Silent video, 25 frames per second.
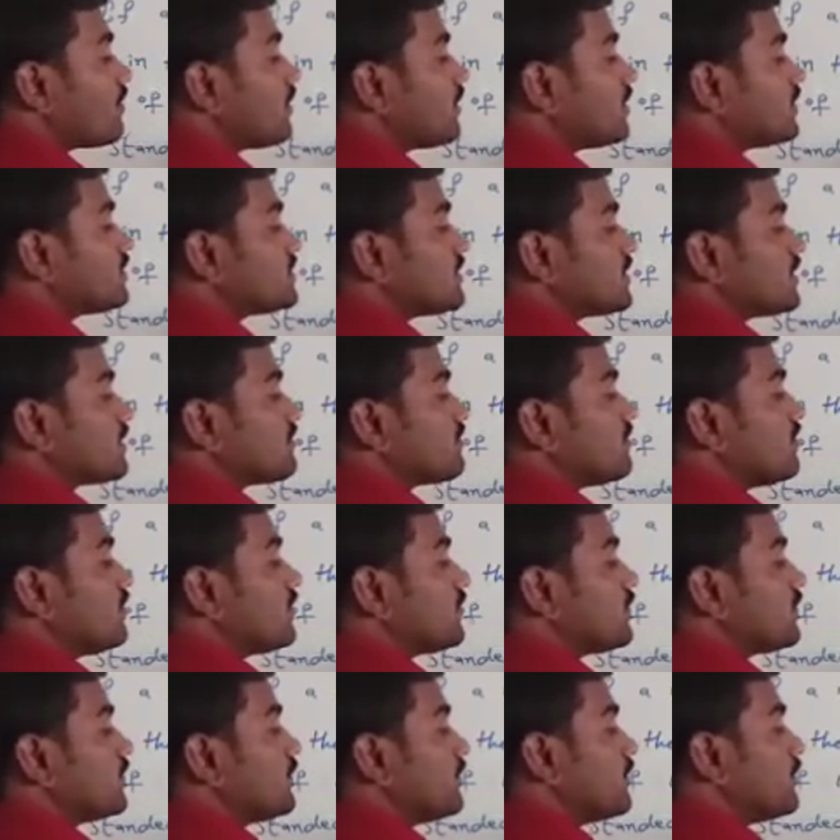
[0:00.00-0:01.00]
is equal
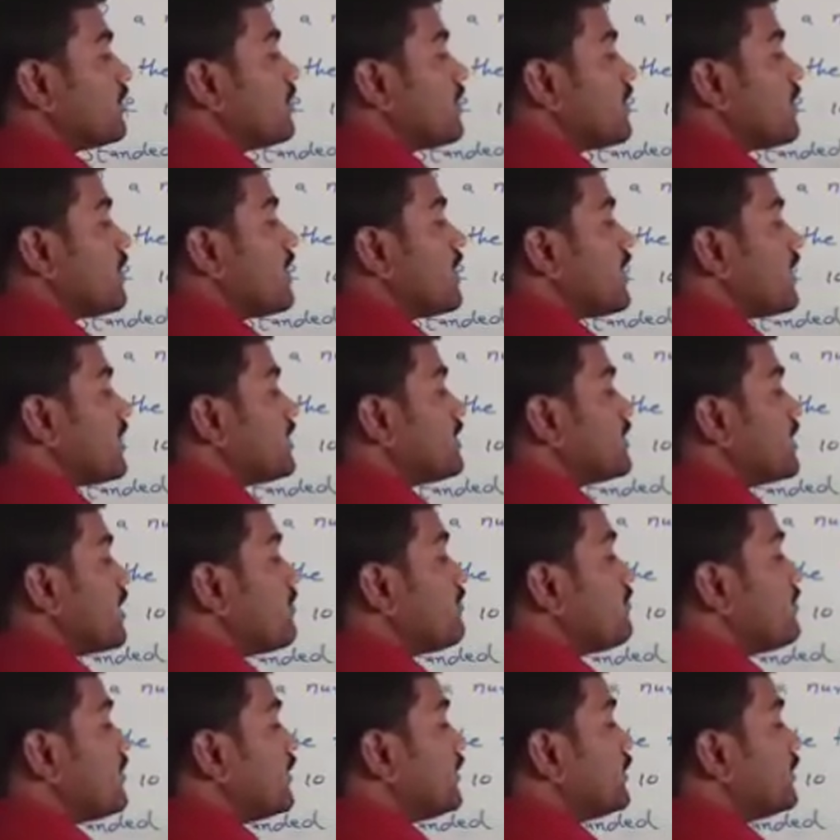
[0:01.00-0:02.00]
to
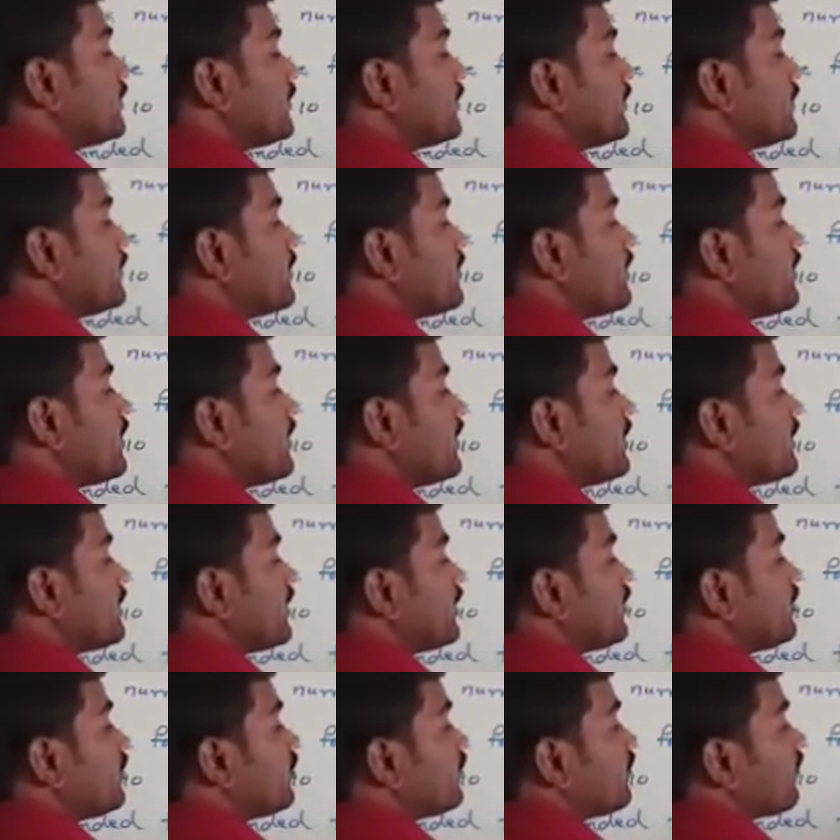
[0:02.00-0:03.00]
m into
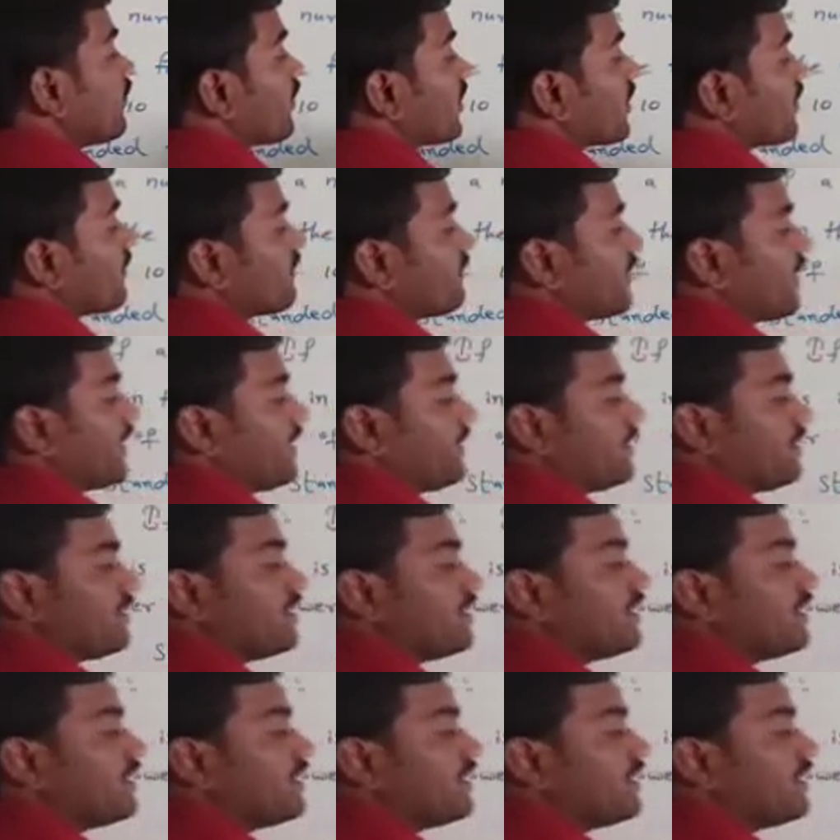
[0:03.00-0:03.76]
10 to the power of n.